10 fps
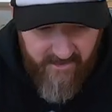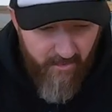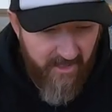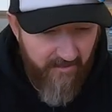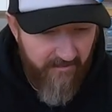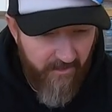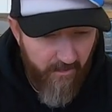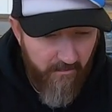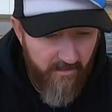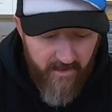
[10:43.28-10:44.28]
zero give to
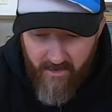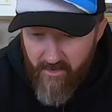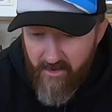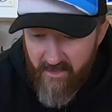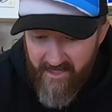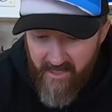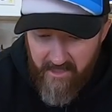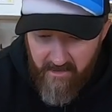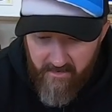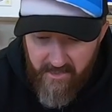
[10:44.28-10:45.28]
them, you know. And I
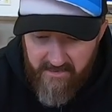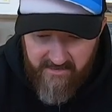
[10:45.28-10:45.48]
like a nice